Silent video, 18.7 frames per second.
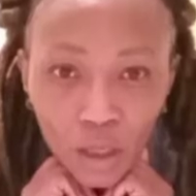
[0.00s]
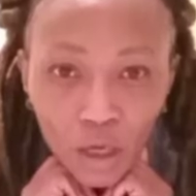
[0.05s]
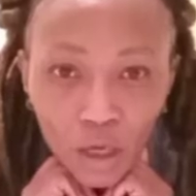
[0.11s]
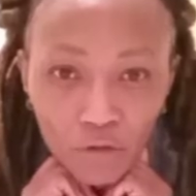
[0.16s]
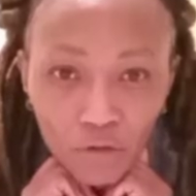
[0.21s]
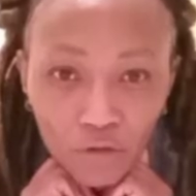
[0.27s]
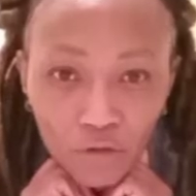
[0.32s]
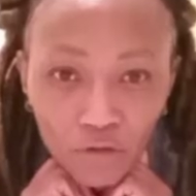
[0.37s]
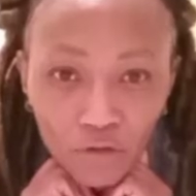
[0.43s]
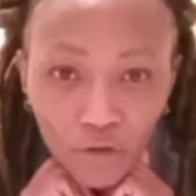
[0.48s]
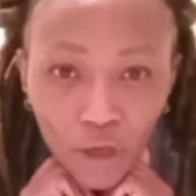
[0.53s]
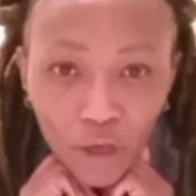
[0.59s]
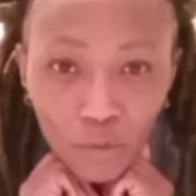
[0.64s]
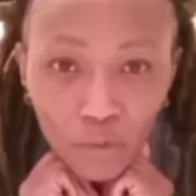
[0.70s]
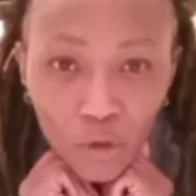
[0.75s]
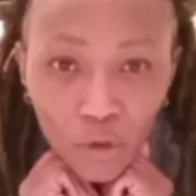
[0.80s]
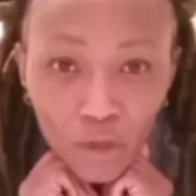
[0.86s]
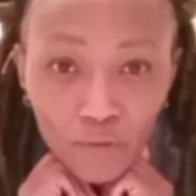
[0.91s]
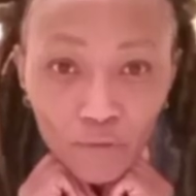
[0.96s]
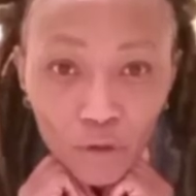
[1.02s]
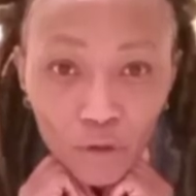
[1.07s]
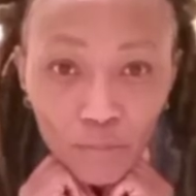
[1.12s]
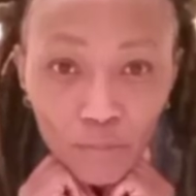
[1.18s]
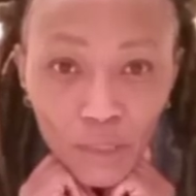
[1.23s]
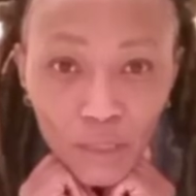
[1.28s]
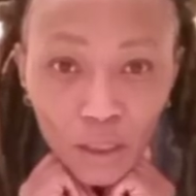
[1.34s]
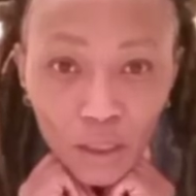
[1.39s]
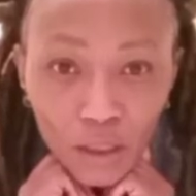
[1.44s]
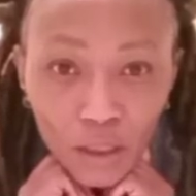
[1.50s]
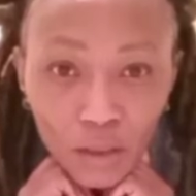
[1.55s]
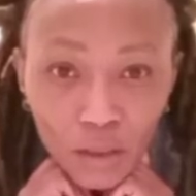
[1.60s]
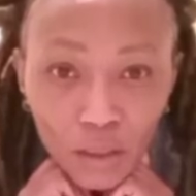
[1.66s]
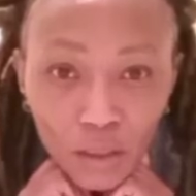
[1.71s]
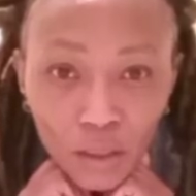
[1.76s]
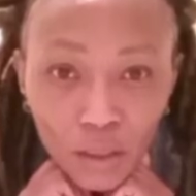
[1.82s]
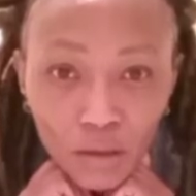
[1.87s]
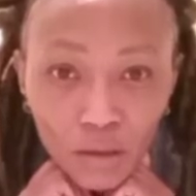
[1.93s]
every fiber of your being.
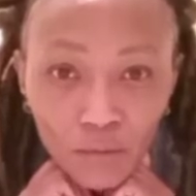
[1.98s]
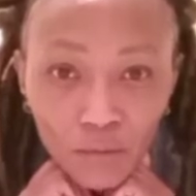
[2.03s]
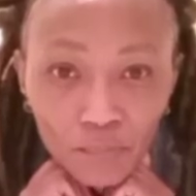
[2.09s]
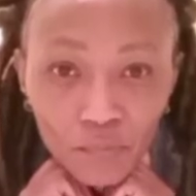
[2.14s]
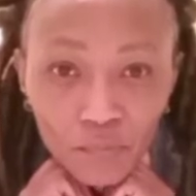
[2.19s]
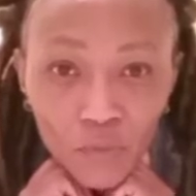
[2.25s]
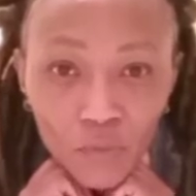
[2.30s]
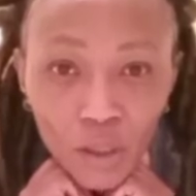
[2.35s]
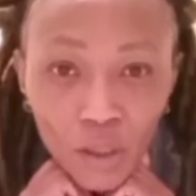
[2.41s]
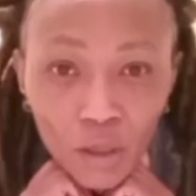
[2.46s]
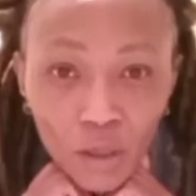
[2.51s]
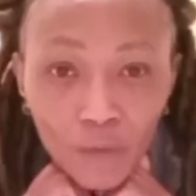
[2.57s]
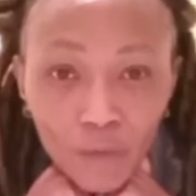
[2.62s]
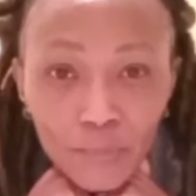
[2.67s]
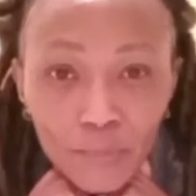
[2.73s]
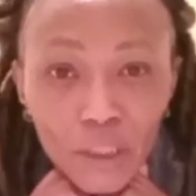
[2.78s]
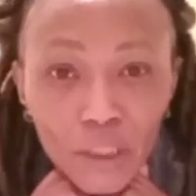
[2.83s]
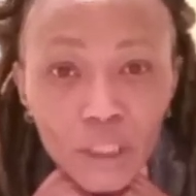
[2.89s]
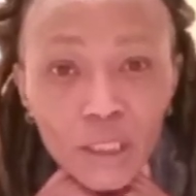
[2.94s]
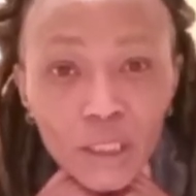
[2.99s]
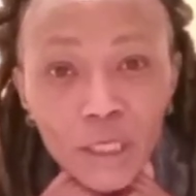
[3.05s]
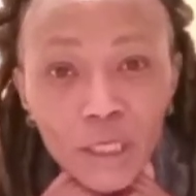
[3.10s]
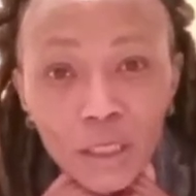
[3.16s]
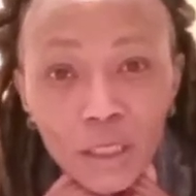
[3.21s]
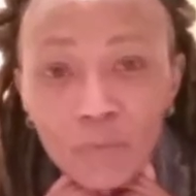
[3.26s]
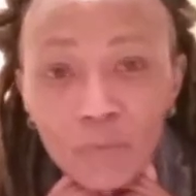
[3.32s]
Meaning, like,